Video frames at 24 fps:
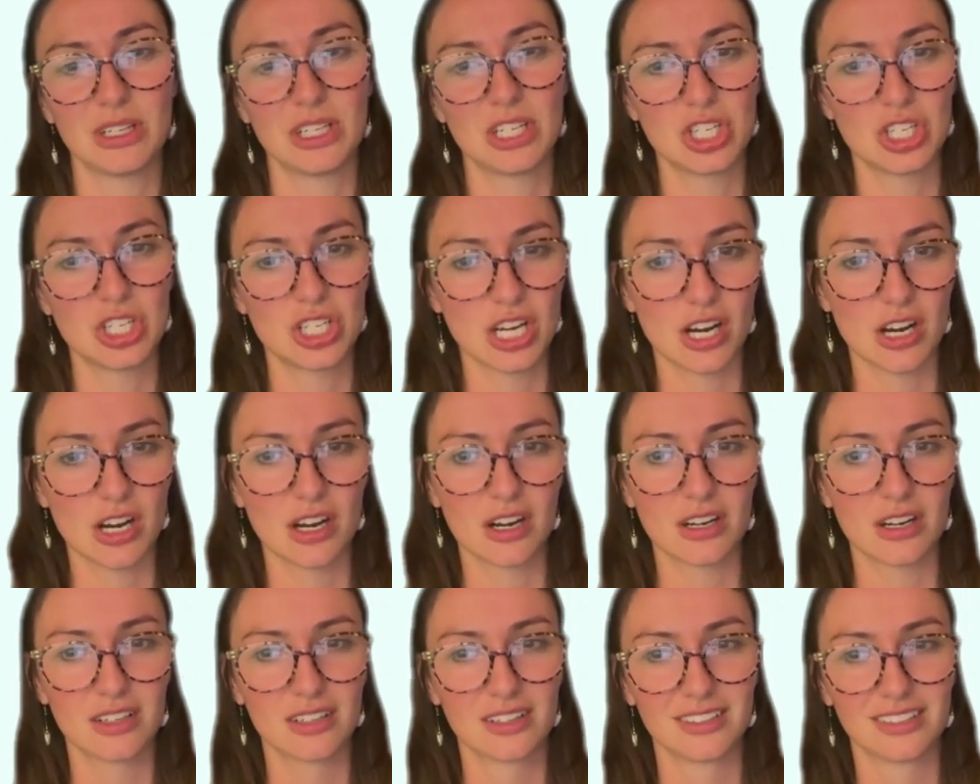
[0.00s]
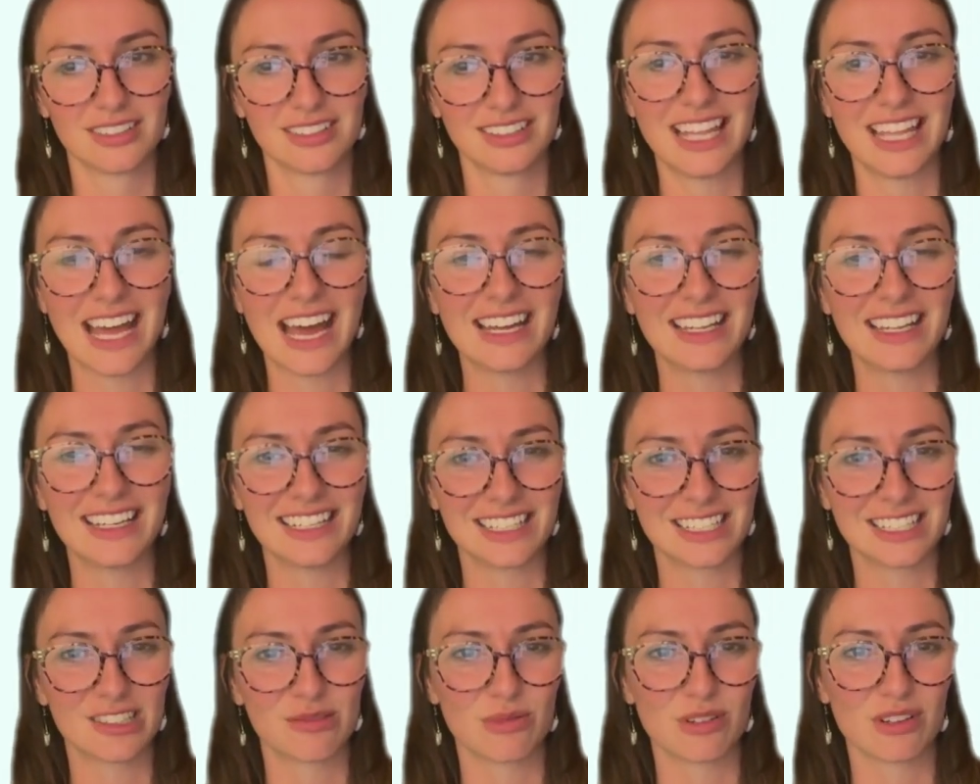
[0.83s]
going to share that
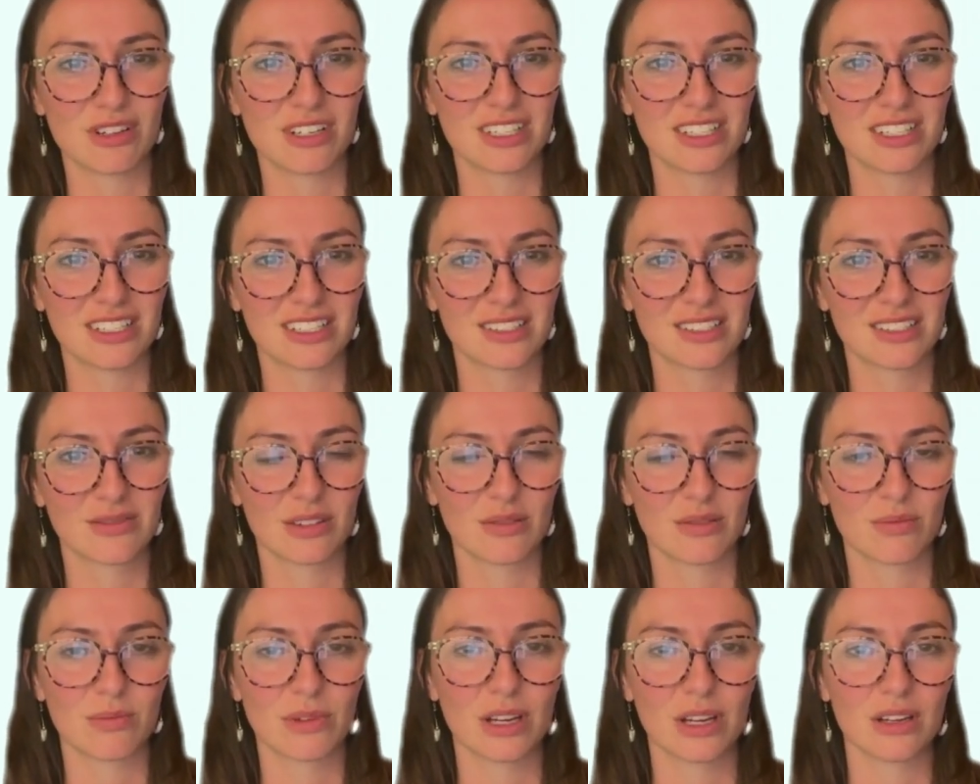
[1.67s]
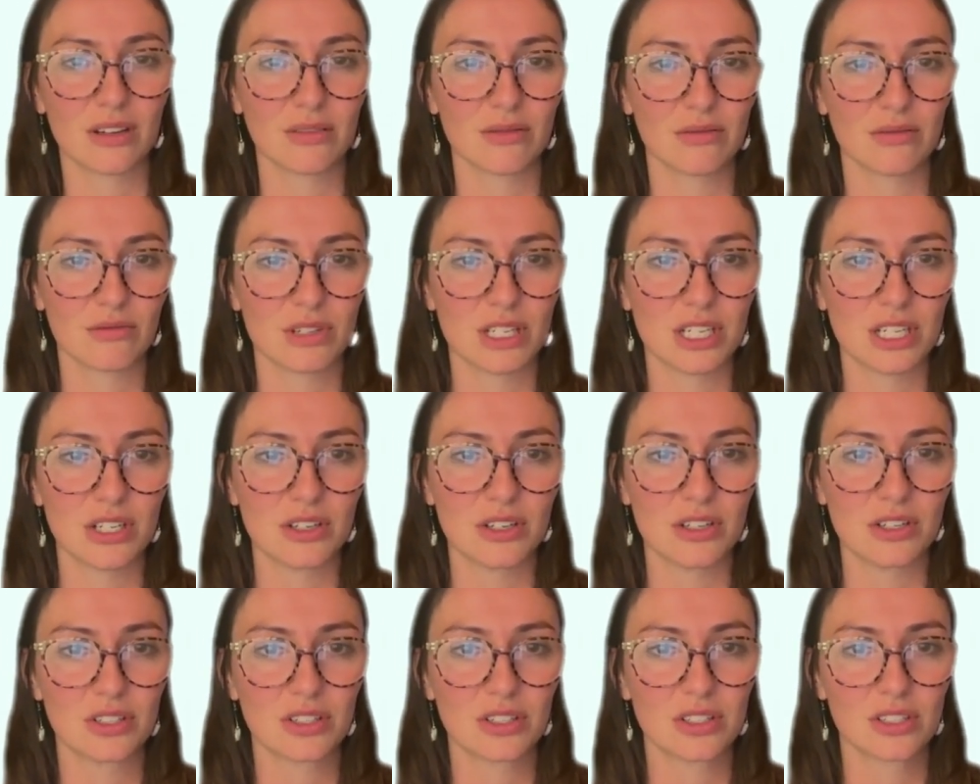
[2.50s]
experience with my
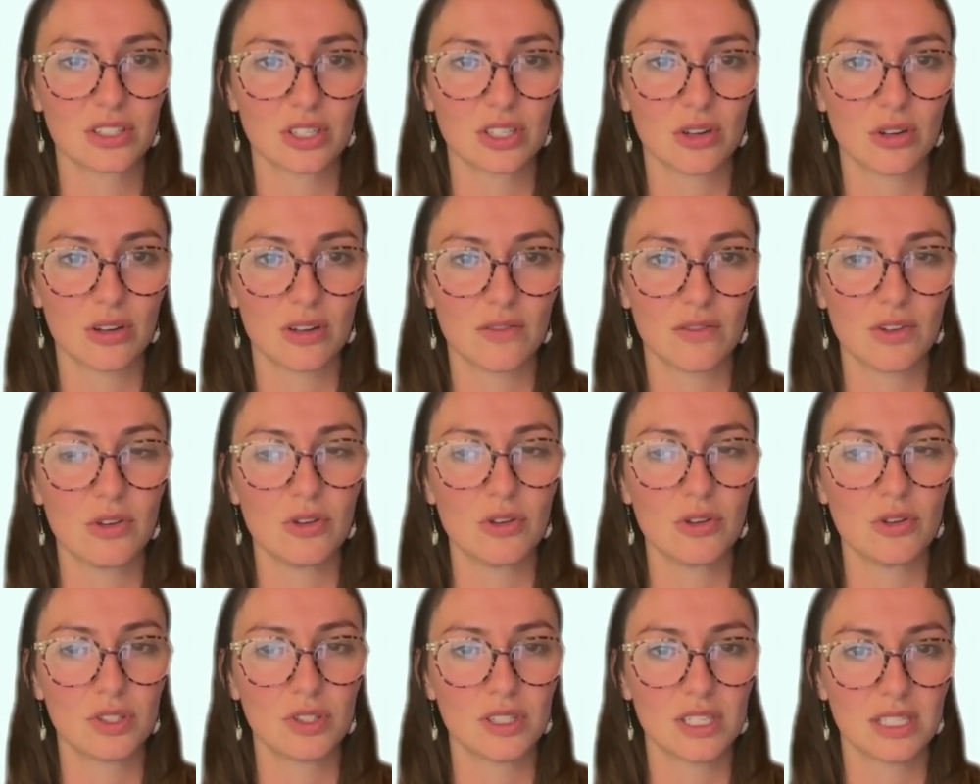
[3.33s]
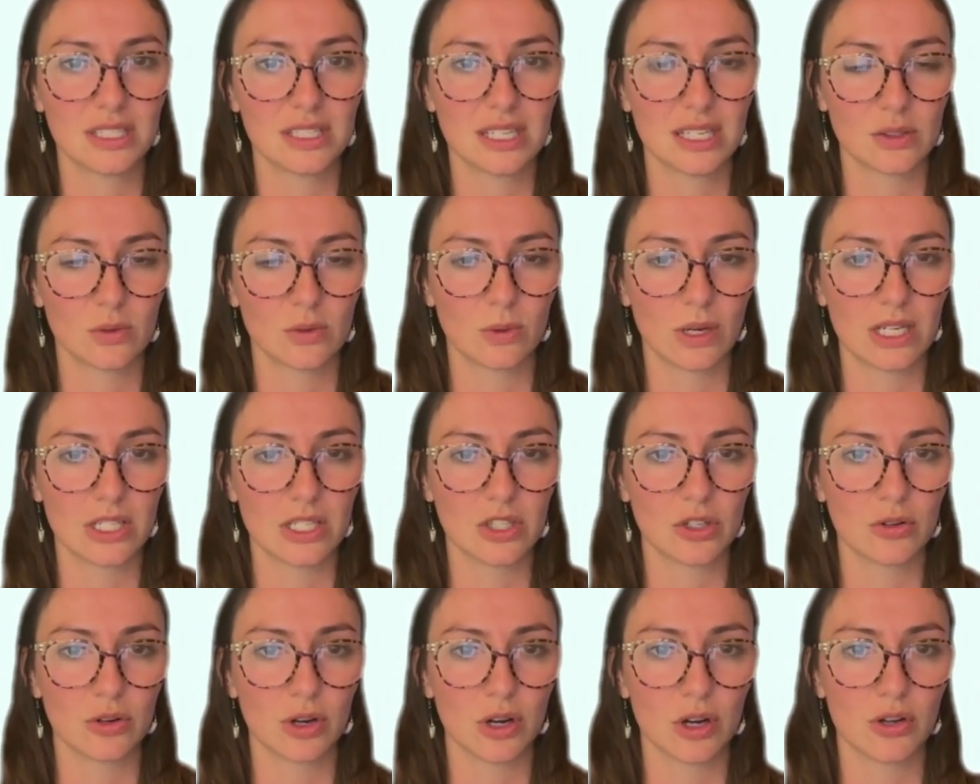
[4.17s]
readers. So if you use this as a way
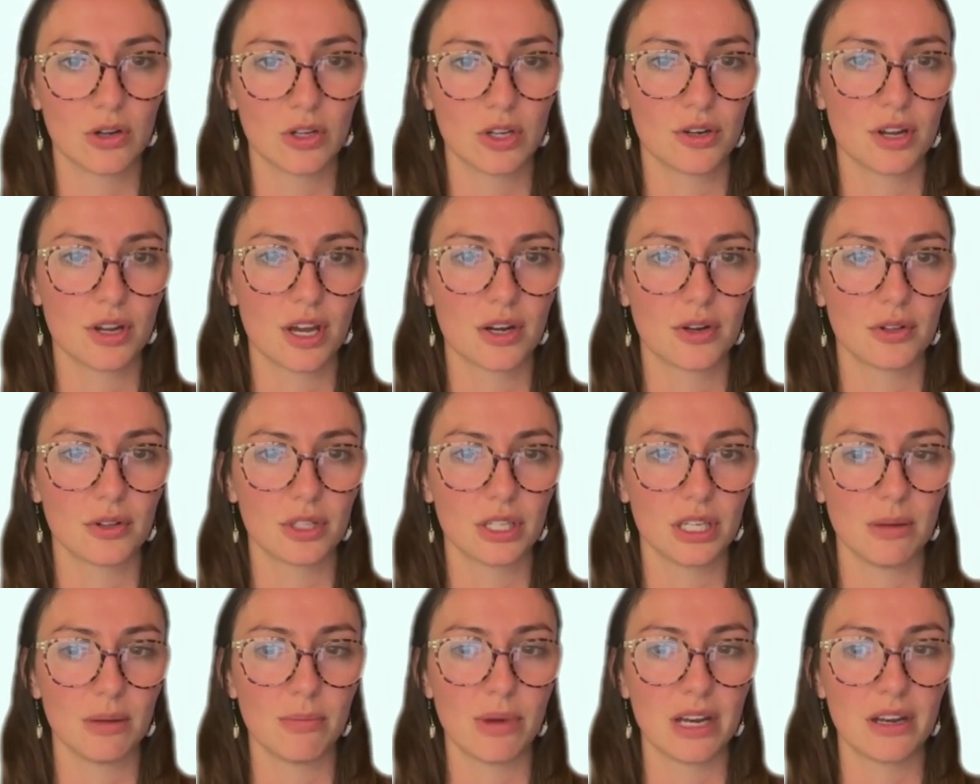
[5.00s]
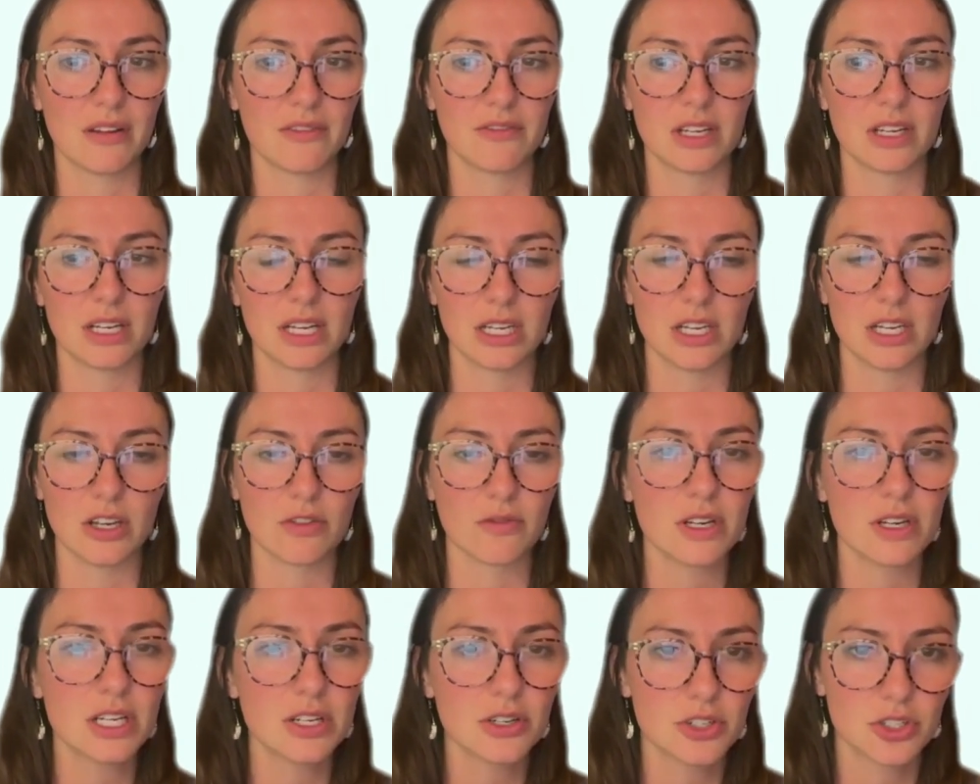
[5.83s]
to grow, you're not only benefiting
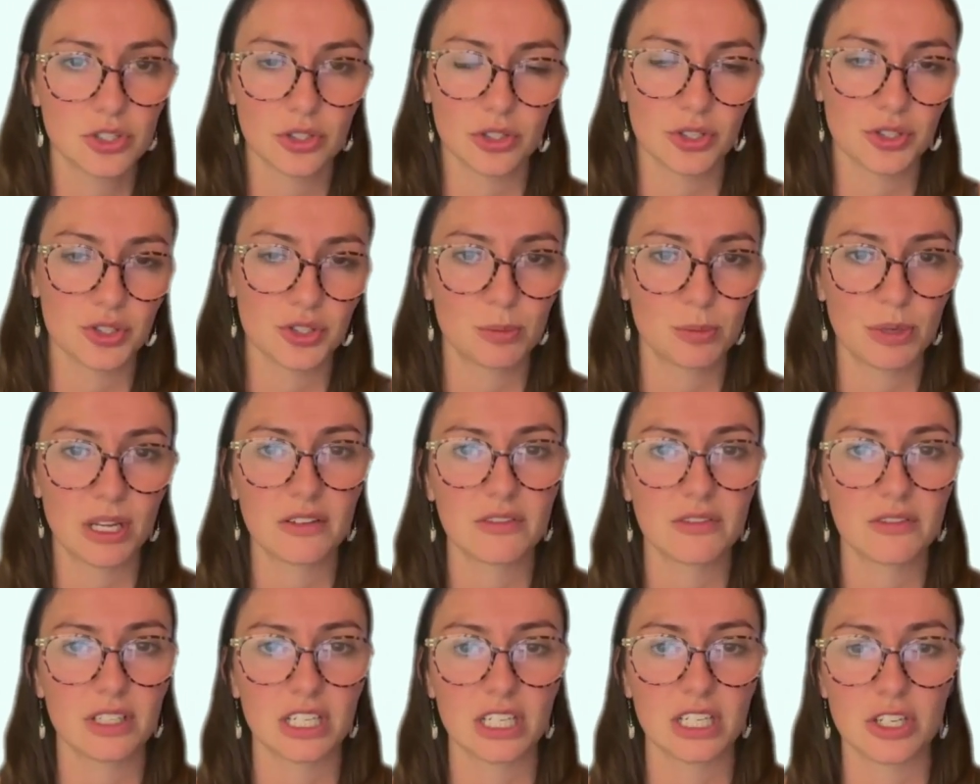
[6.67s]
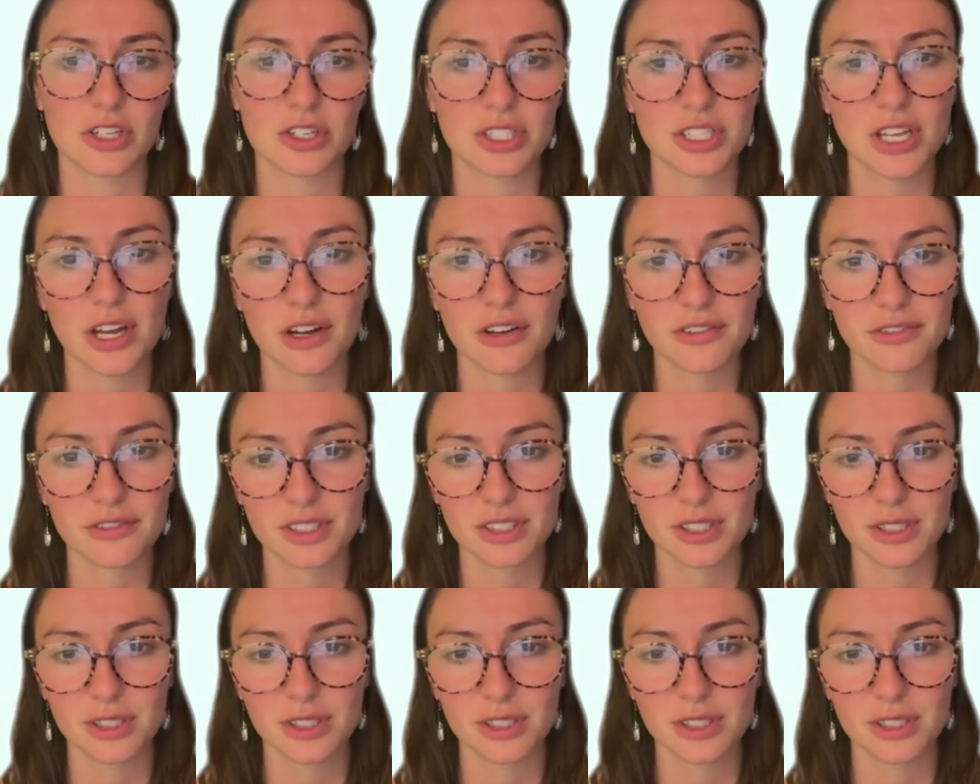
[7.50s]
your readers, you're also benefiting yourself